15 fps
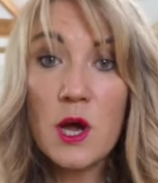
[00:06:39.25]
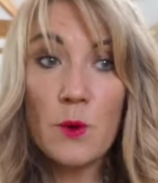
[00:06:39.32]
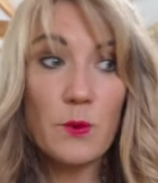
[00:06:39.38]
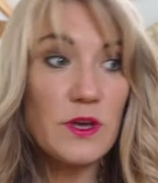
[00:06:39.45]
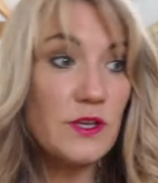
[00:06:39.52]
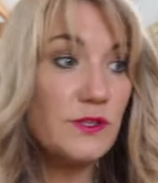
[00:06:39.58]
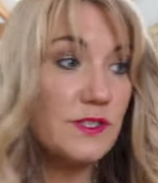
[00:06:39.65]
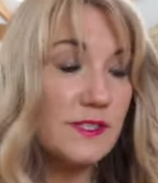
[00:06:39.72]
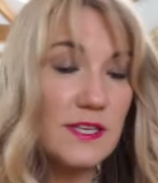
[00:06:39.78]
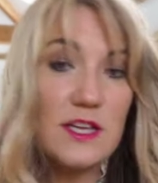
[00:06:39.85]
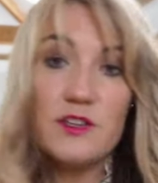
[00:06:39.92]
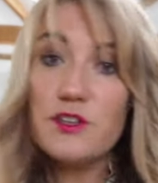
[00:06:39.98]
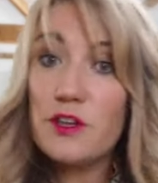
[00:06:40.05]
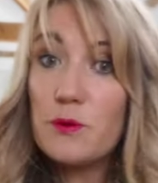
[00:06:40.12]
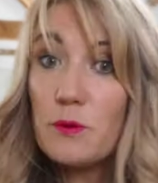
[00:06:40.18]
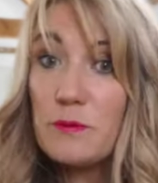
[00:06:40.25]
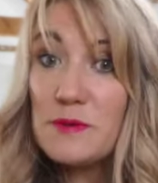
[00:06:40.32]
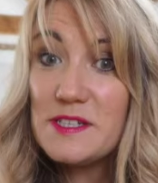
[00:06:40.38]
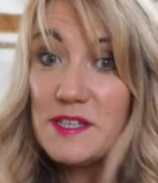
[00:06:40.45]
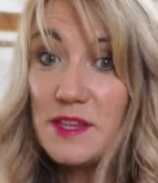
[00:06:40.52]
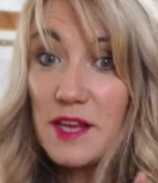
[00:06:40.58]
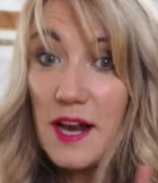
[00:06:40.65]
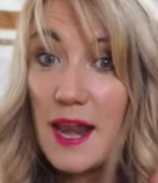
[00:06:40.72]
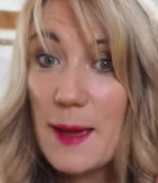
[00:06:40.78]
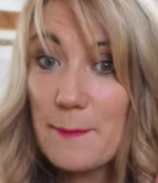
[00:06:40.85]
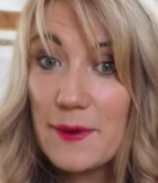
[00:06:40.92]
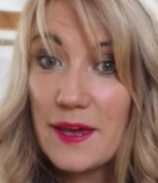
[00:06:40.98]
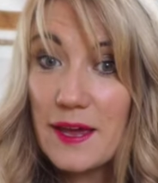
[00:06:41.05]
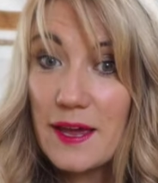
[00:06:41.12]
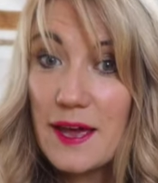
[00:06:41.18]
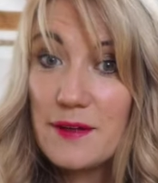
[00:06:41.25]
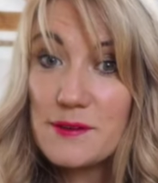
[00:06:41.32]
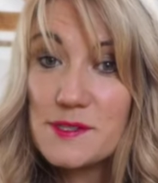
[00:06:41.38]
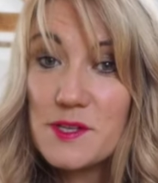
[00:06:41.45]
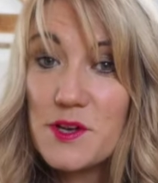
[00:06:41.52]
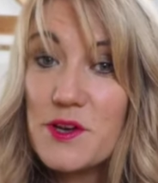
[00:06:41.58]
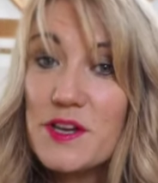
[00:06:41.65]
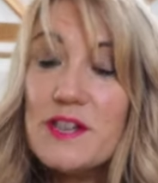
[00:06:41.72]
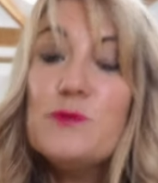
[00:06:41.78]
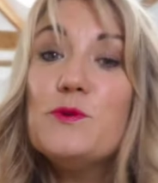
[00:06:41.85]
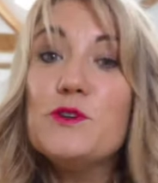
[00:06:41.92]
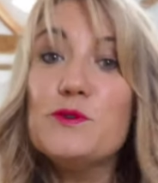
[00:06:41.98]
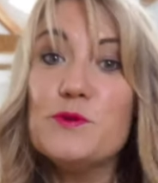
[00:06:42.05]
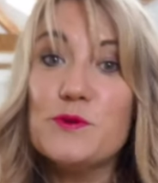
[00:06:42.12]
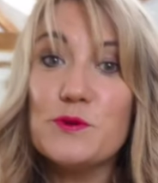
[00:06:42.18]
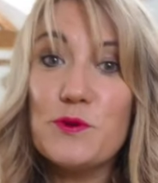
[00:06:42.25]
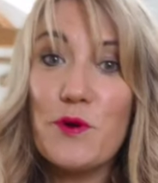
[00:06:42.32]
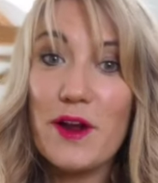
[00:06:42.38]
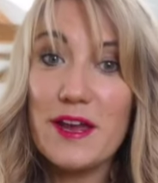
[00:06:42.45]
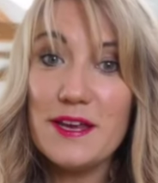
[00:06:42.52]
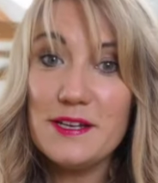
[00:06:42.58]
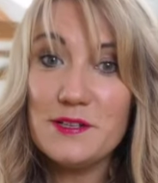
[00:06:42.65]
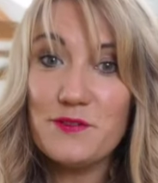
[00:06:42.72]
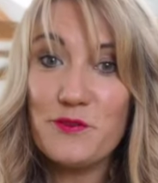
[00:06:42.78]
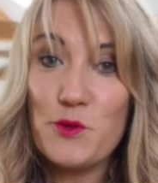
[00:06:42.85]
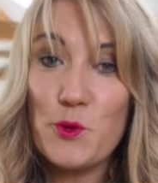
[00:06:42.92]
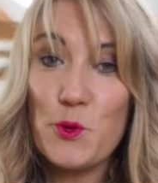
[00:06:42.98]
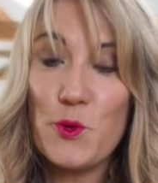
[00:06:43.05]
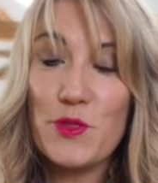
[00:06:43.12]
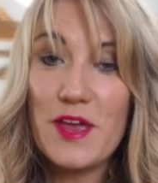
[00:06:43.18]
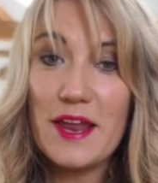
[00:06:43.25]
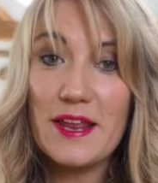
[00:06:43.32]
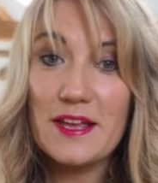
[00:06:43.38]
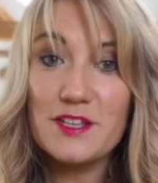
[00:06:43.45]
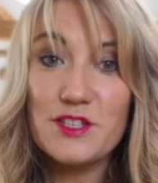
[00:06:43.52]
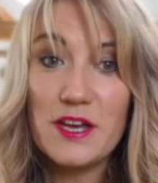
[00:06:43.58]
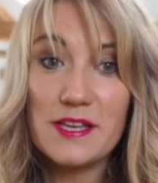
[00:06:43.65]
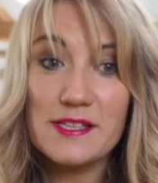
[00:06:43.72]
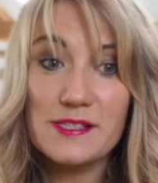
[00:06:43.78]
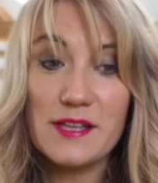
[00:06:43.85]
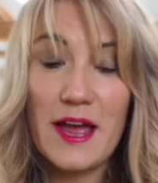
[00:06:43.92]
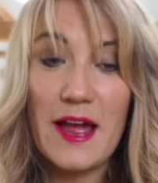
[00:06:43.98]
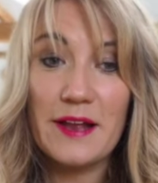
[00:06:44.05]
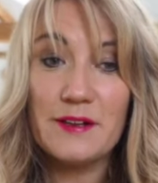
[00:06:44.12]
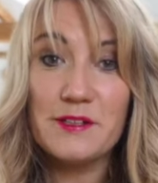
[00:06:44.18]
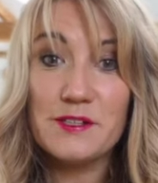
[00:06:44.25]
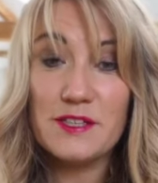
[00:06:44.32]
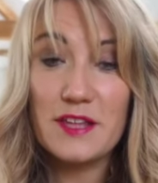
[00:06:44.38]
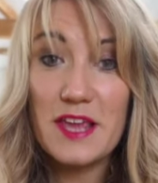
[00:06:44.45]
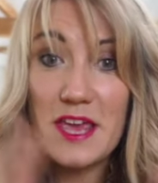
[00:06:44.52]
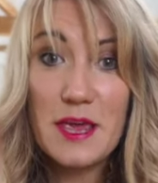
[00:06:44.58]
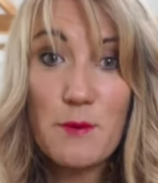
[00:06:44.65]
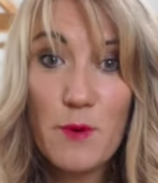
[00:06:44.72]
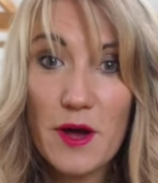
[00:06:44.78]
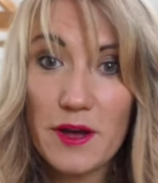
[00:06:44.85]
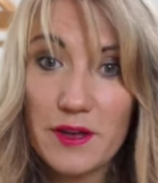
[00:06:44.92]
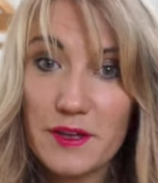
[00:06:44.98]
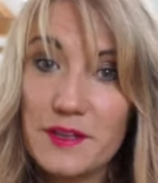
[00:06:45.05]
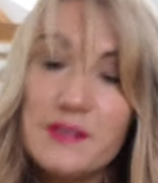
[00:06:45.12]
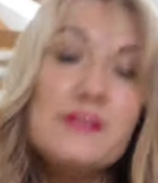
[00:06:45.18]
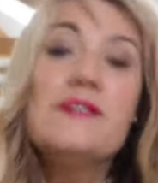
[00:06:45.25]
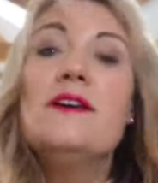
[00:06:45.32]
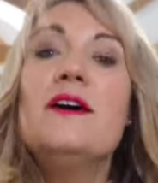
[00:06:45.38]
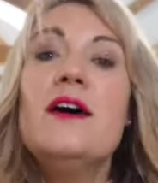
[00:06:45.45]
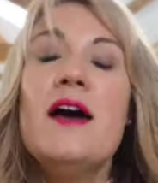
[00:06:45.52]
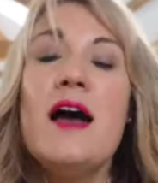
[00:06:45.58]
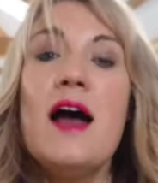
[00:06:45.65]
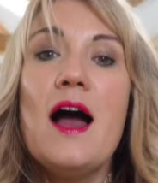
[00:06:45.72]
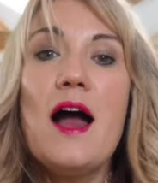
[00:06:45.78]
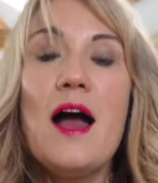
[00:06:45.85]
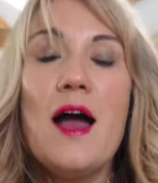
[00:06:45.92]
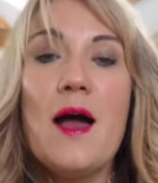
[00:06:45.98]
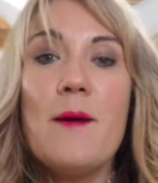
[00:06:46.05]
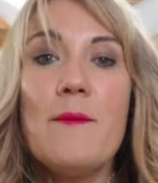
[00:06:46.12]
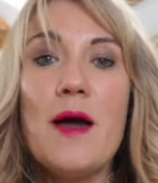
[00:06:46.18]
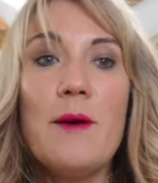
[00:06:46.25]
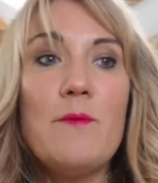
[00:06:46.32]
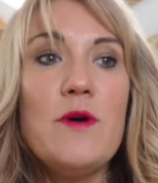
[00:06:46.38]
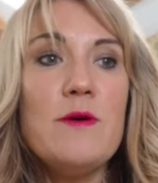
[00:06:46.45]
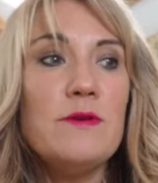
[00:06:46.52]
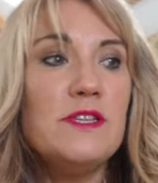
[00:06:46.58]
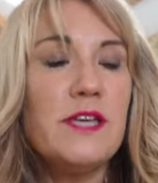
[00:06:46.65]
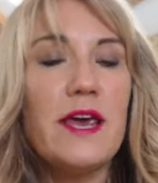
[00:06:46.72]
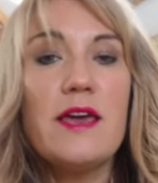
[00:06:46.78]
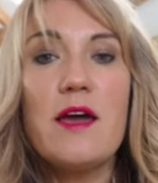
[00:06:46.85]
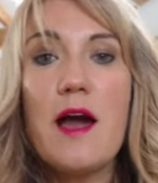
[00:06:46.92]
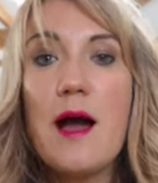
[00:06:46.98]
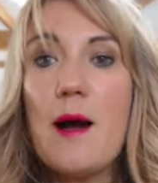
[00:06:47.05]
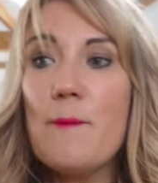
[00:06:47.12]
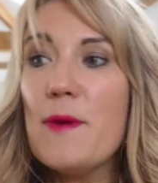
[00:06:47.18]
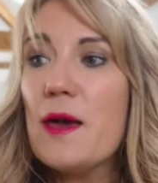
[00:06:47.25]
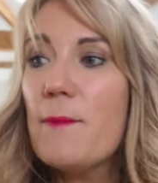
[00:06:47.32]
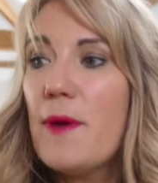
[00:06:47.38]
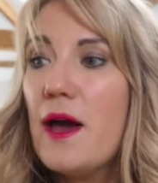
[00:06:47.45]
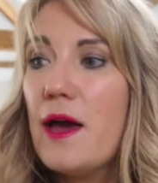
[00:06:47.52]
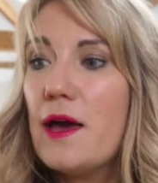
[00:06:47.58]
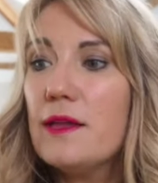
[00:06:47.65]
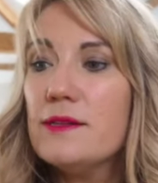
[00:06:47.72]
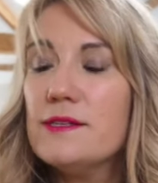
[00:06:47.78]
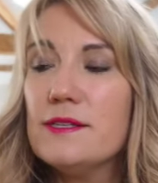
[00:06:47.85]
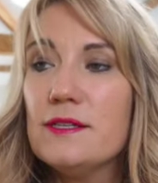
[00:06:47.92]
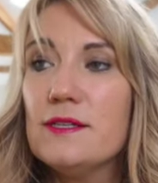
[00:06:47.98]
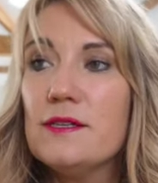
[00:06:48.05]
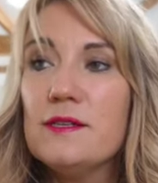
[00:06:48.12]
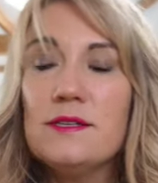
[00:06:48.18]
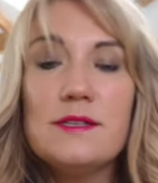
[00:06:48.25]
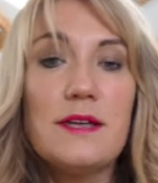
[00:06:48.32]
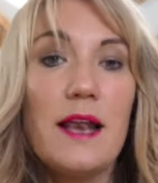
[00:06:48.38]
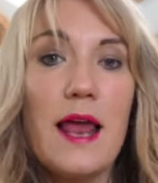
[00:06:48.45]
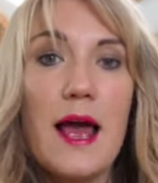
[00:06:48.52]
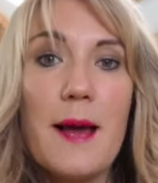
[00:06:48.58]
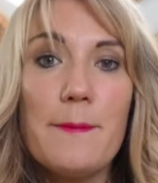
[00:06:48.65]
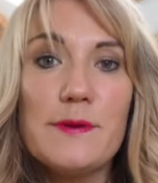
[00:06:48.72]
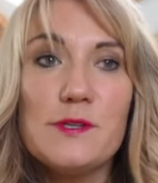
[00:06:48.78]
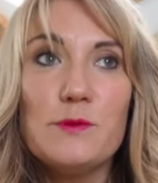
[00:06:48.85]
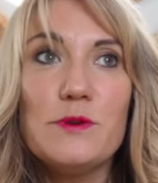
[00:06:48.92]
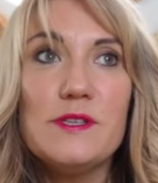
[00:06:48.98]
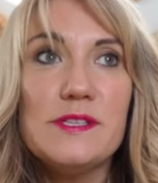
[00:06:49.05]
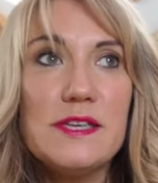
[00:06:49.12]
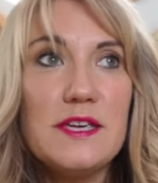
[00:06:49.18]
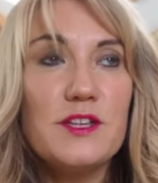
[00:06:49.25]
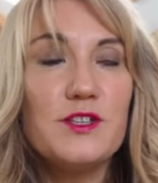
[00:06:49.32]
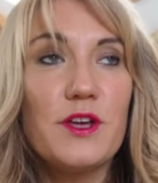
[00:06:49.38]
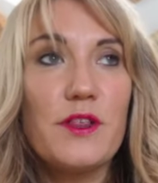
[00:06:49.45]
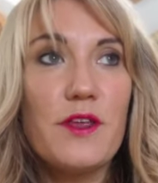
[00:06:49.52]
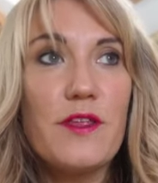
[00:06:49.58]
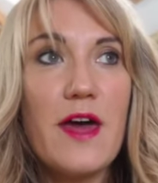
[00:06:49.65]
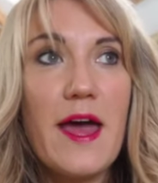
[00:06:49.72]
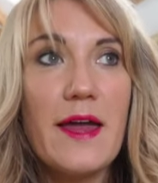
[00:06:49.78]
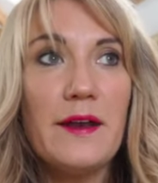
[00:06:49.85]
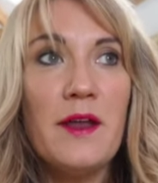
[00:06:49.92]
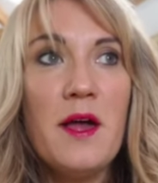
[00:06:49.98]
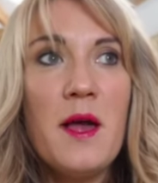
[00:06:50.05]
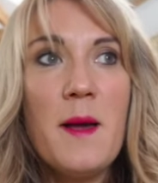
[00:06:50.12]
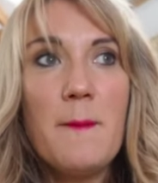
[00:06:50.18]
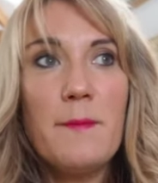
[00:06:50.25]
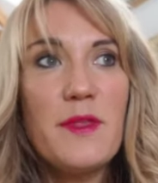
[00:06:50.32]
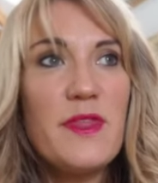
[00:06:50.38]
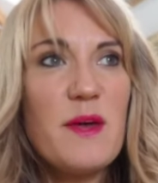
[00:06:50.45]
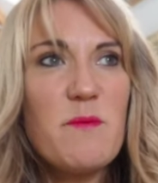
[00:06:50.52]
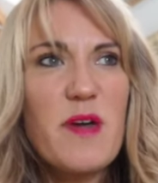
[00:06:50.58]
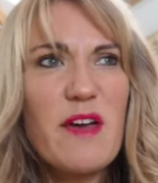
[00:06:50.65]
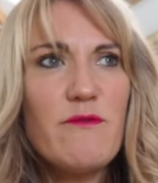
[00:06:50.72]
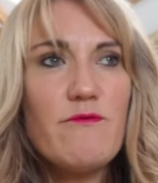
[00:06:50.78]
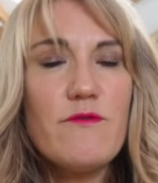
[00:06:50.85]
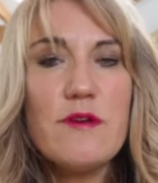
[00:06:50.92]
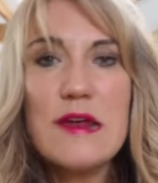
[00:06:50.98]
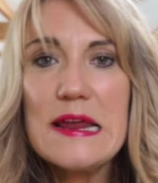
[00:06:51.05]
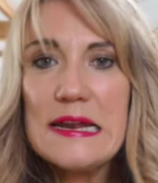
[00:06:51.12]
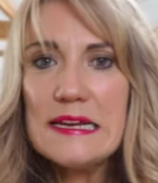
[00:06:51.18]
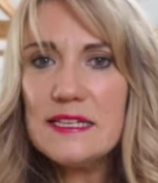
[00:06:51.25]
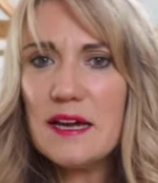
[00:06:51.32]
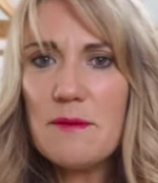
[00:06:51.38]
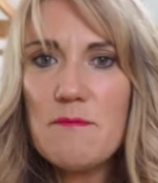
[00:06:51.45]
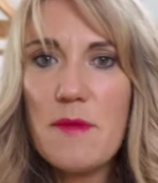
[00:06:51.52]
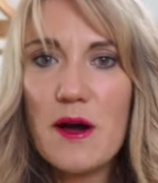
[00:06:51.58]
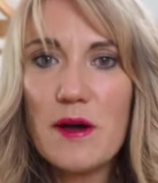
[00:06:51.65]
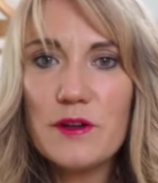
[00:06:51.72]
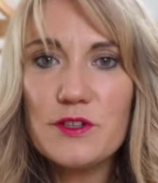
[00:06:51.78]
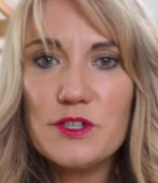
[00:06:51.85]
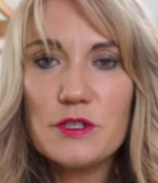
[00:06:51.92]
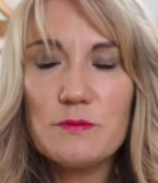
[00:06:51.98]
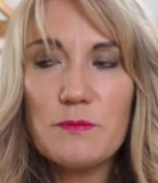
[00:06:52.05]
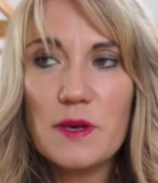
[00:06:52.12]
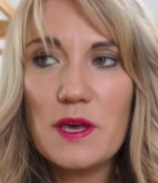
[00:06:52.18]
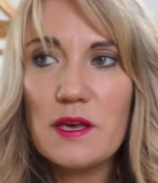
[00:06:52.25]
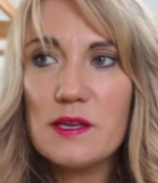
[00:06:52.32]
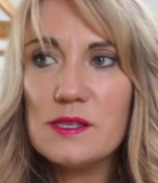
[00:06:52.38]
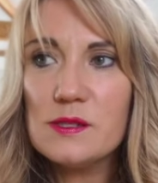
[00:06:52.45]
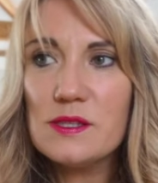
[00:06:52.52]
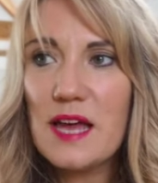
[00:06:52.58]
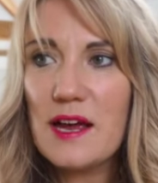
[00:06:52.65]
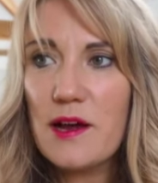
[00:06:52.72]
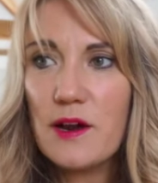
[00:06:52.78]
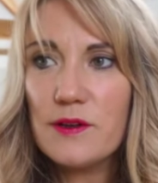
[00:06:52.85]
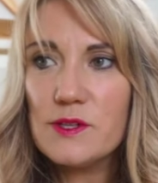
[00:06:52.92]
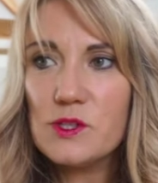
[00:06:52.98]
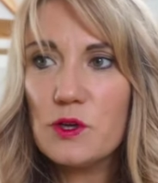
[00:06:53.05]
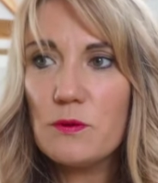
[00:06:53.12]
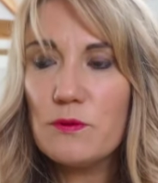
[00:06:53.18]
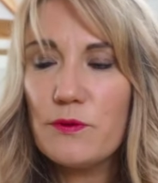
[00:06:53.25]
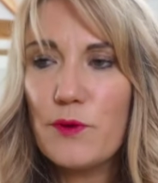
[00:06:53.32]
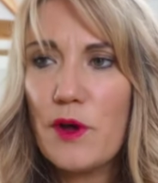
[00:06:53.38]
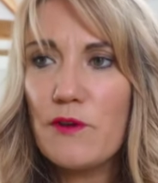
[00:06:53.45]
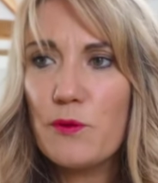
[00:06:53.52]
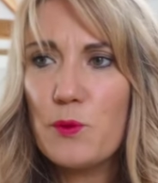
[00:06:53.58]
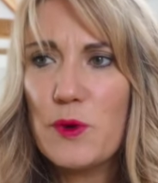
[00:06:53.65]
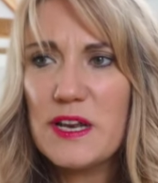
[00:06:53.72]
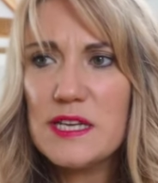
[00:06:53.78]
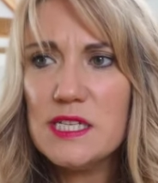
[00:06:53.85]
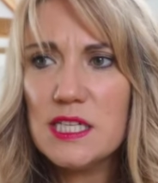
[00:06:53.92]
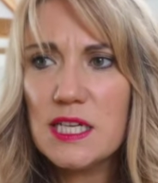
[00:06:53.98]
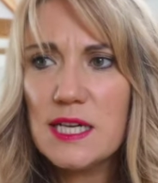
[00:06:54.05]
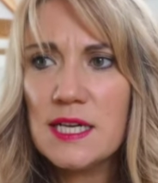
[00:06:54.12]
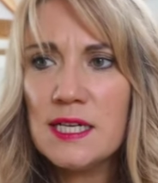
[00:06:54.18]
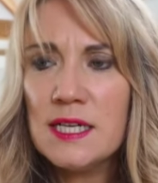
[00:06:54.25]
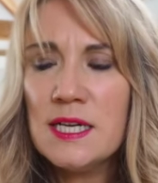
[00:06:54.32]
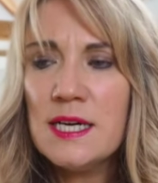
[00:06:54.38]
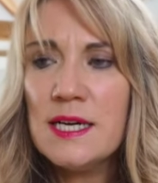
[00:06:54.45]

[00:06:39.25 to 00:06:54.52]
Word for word: We used to see each other when we did the clapping outside, which was great for the N H S and the key workers, um, and we would take out our big pans and claps, we'd see each other then, but then we haven't really done much because that kind of stopped over winter.